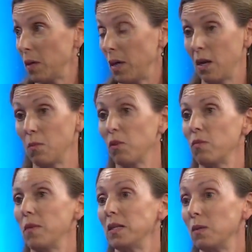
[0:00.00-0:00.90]
and a number of
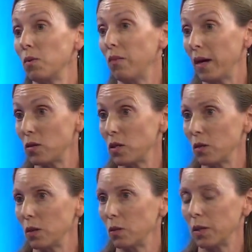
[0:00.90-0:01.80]
amazing providers here
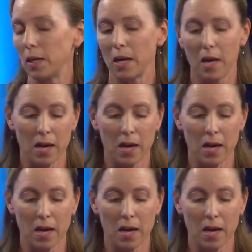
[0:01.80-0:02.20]
locally.